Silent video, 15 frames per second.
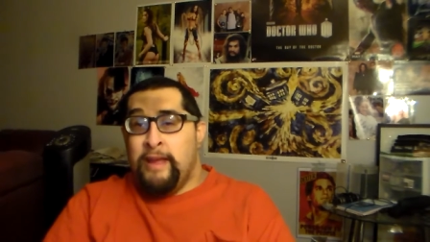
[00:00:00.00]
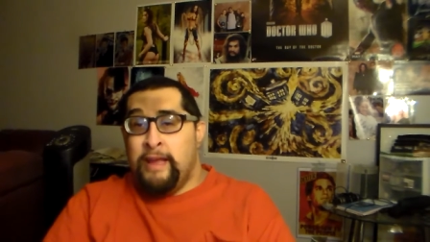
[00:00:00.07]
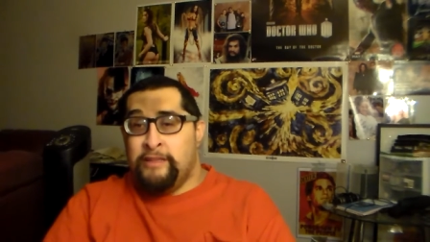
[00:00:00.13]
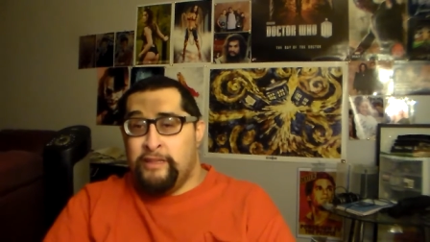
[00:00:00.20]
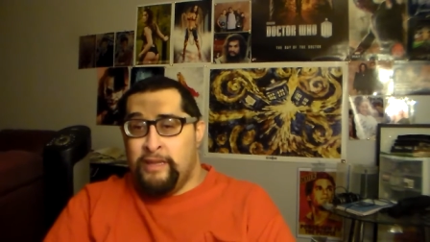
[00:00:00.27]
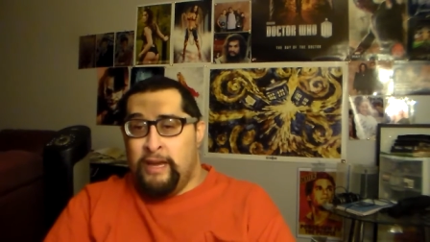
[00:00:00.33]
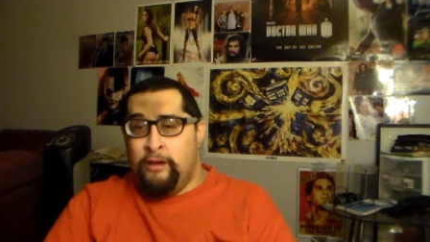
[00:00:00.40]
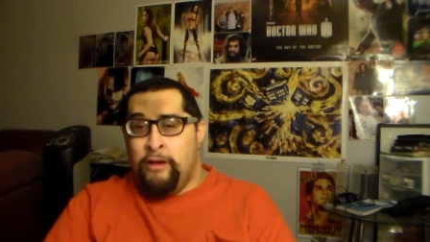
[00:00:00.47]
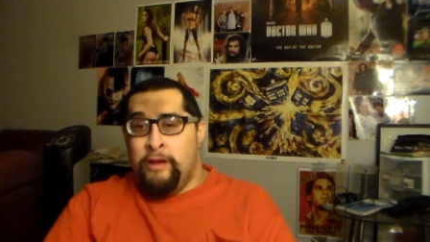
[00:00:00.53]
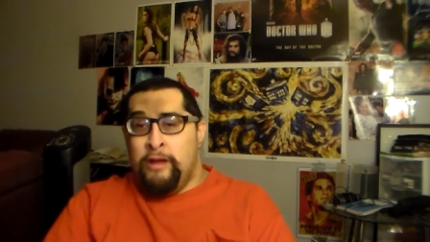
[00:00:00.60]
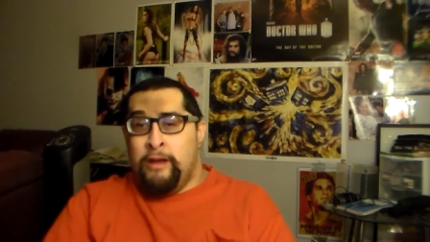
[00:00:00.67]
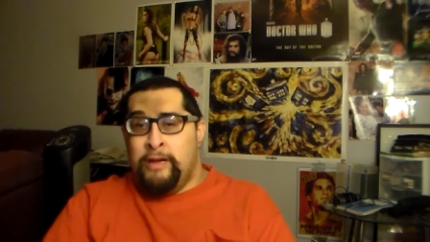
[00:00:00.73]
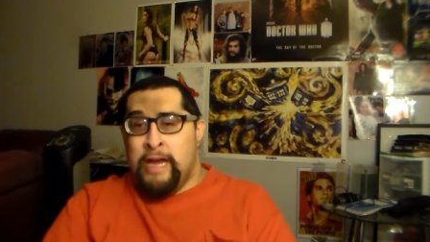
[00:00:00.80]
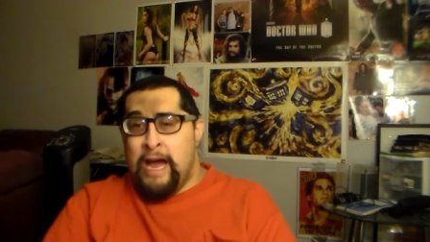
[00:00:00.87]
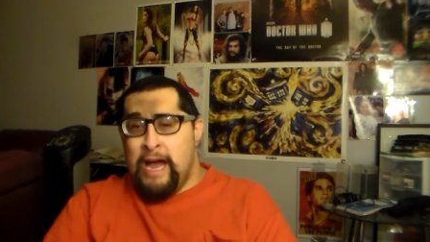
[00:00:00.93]
And so like,
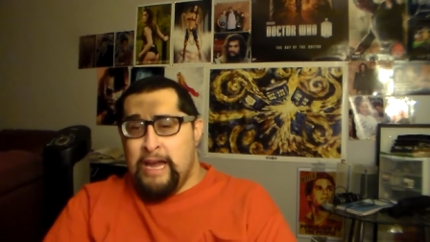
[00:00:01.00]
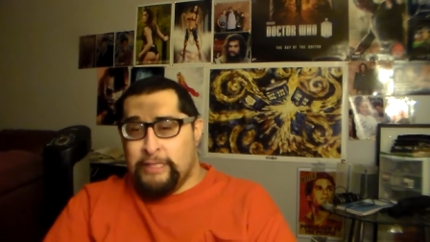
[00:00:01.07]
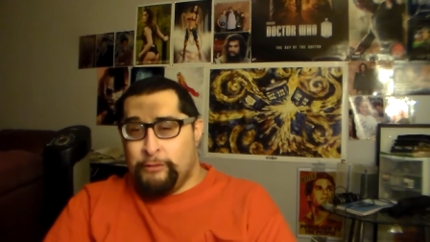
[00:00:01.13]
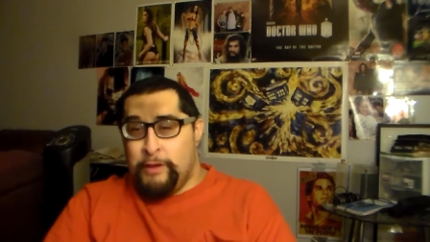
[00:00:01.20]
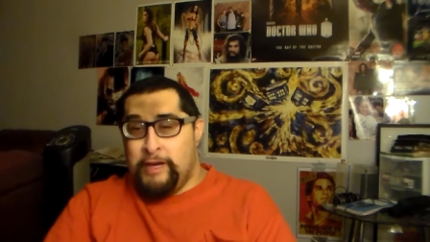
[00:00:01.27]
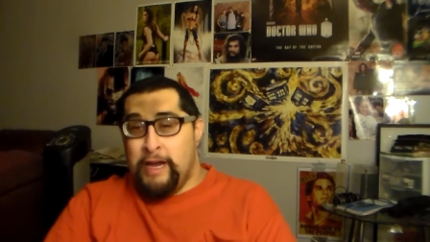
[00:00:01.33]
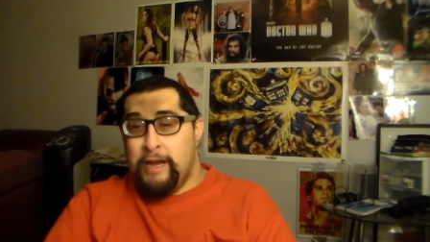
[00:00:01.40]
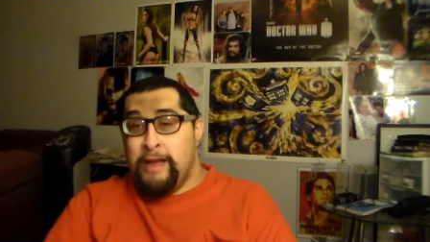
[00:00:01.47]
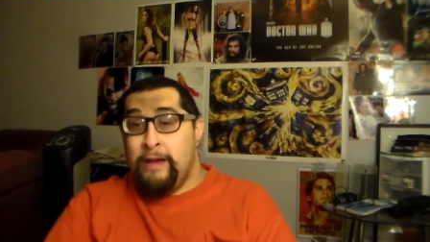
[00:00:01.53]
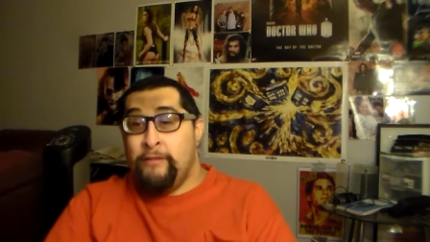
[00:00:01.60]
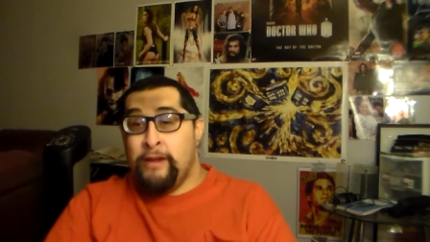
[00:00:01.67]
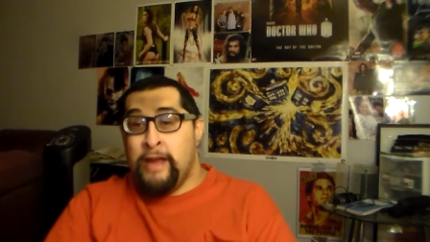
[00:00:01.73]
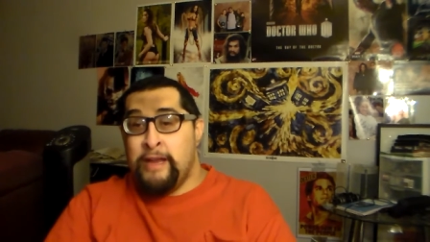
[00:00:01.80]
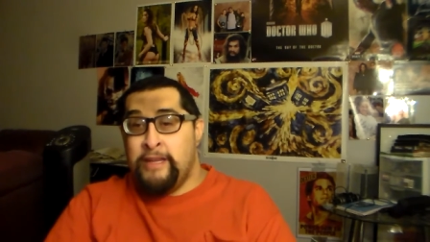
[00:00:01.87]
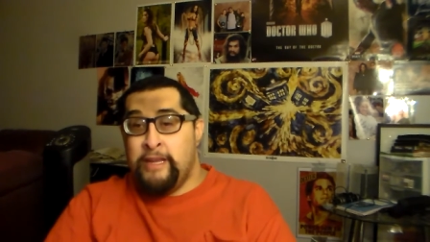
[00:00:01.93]
guys, we gotta have
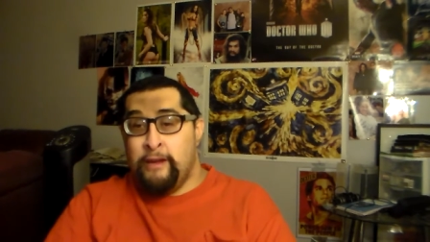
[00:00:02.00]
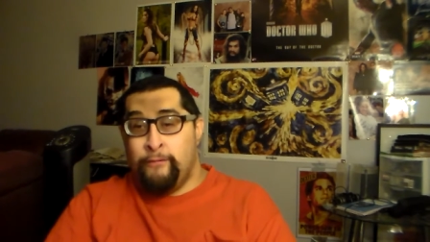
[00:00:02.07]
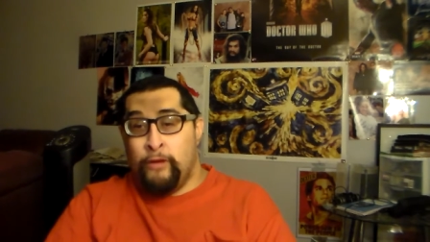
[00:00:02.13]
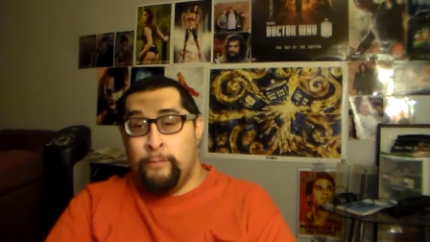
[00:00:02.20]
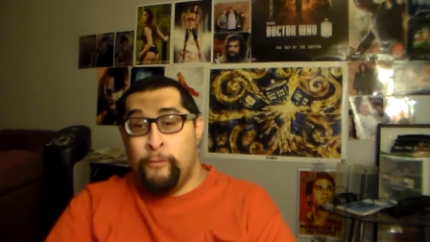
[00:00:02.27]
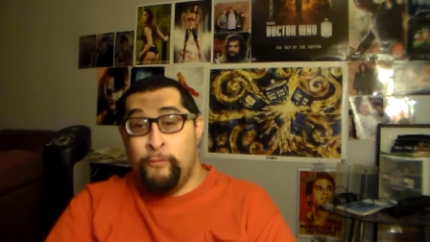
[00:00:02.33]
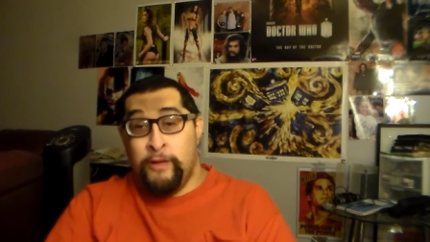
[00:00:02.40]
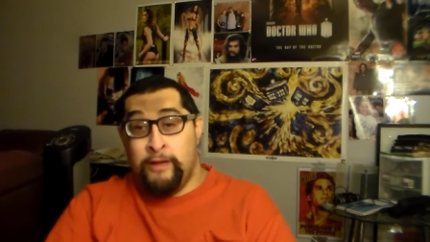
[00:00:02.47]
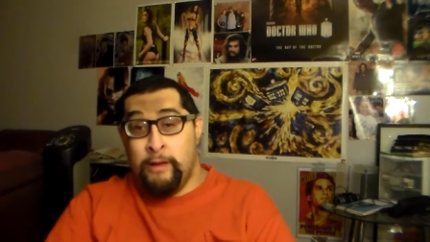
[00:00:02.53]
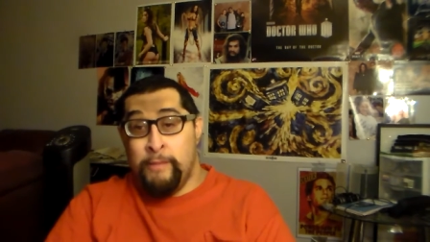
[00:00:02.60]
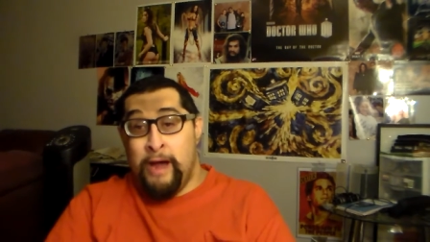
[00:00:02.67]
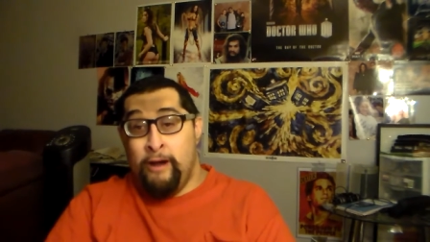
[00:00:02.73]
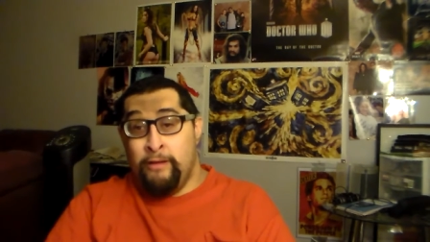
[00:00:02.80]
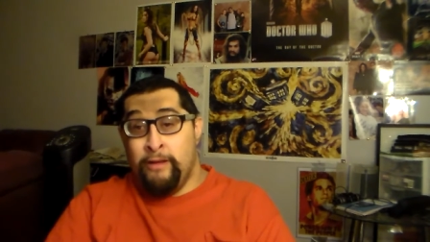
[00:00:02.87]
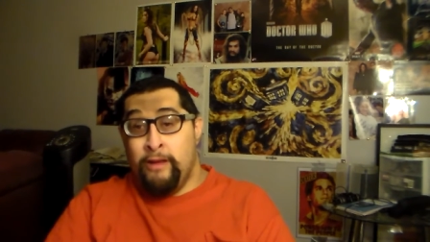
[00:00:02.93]
an idea for a movie to
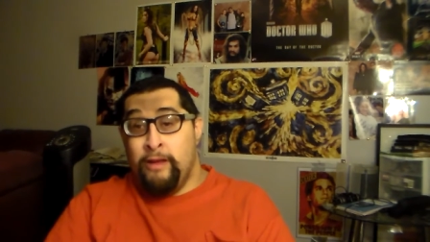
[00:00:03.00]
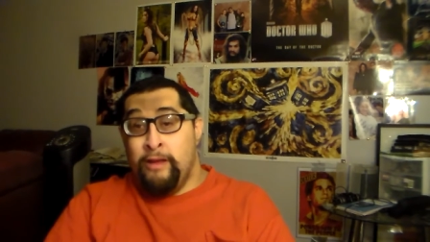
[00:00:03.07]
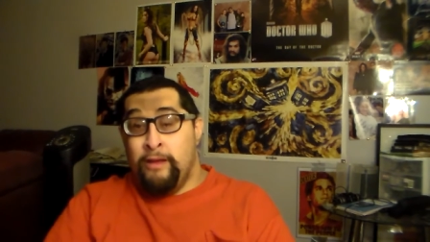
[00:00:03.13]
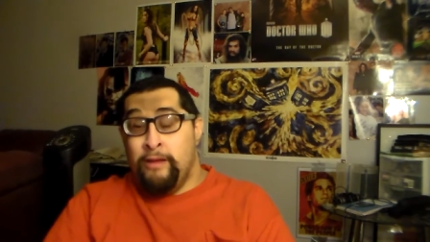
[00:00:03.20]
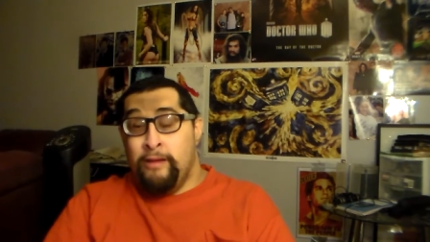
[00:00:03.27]
come out.